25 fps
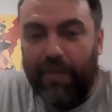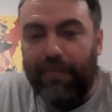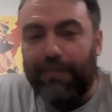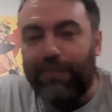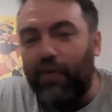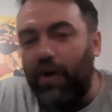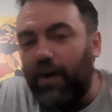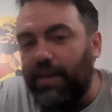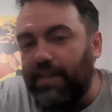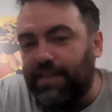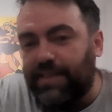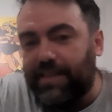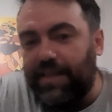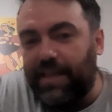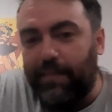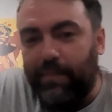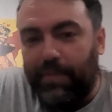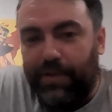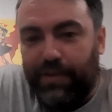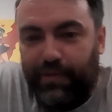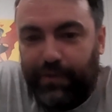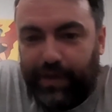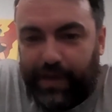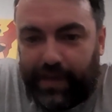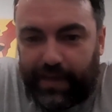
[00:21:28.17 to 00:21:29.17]
fight scene
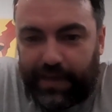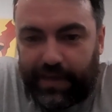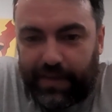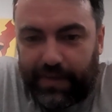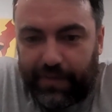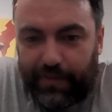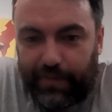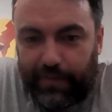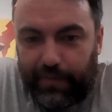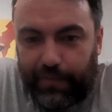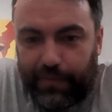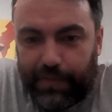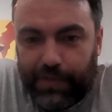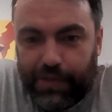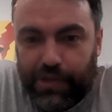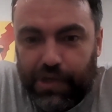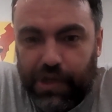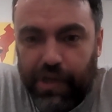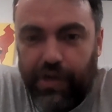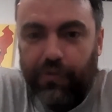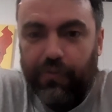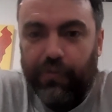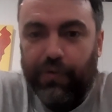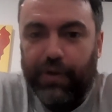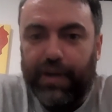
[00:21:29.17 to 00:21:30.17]
between
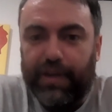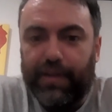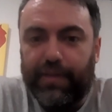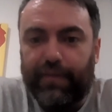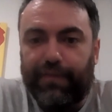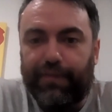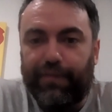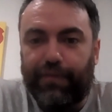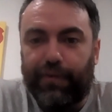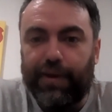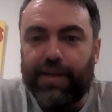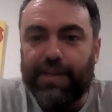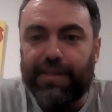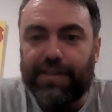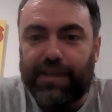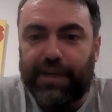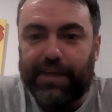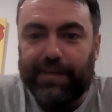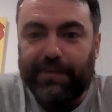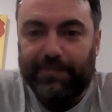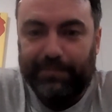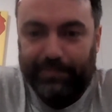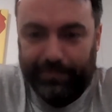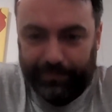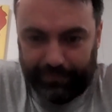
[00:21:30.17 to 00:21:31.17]
Vegeta and
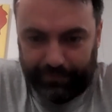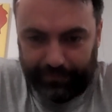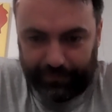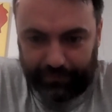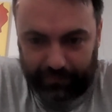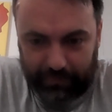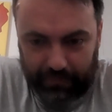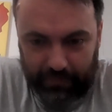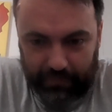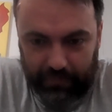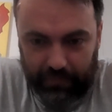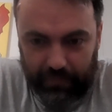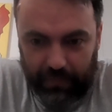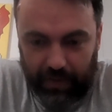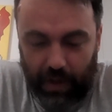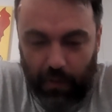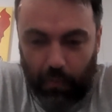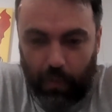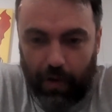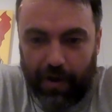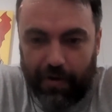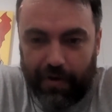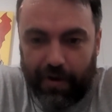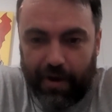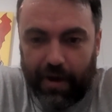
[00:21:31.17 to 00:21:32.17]
Frieza,
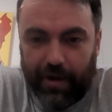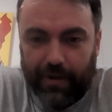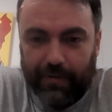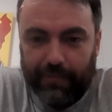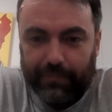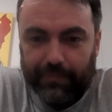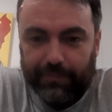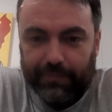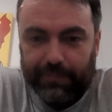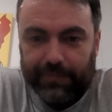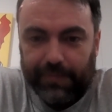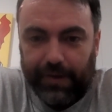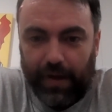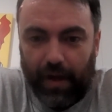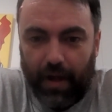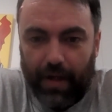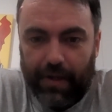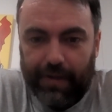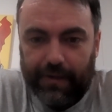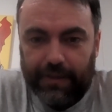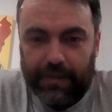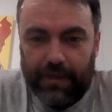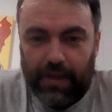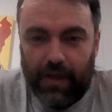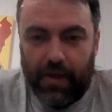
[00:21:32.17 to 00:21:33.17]
where
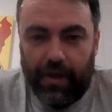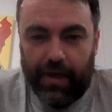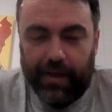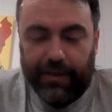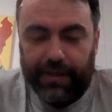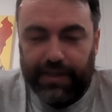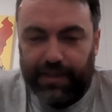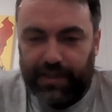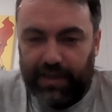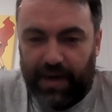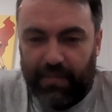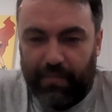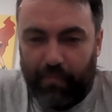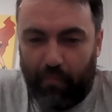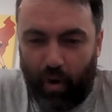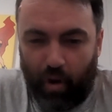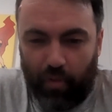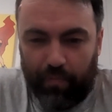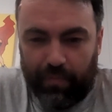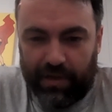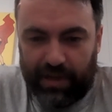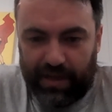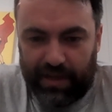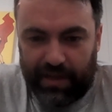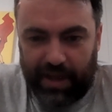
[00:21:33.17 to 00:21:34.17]
there's like a
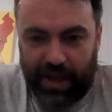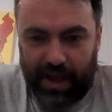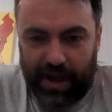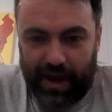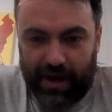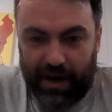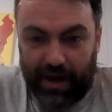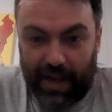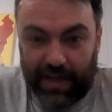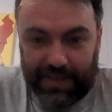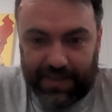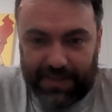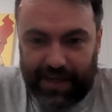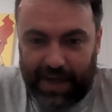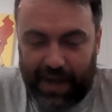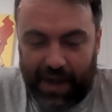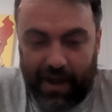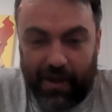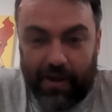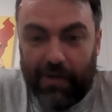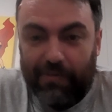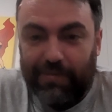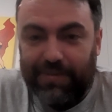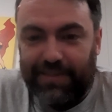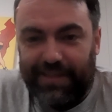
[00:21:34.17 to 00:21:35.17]
moment in there, and I
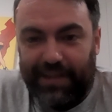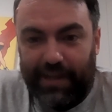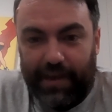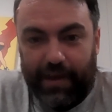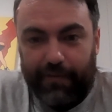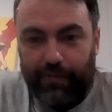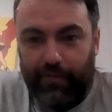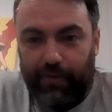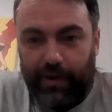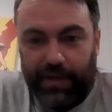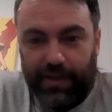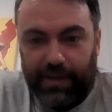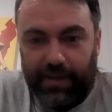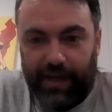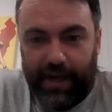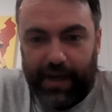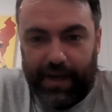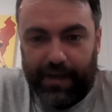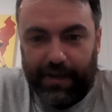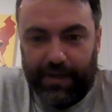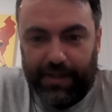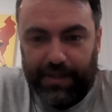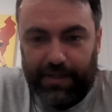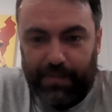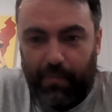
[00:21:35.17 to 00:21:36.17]
always tell everyone like,
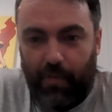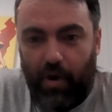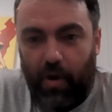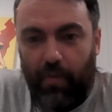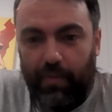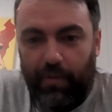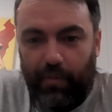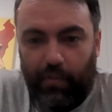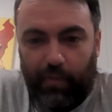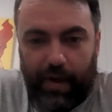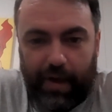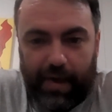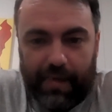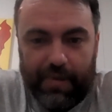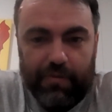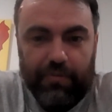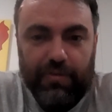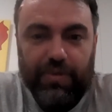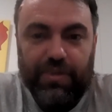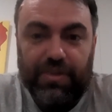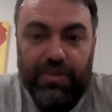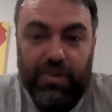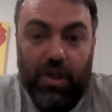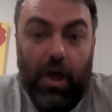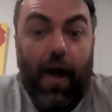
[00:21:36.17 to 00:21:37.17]
there's a moment where you're
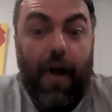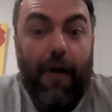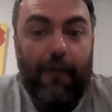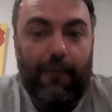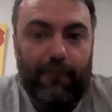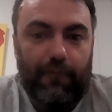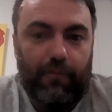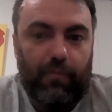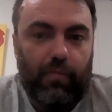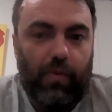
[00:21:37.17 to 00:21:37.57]
not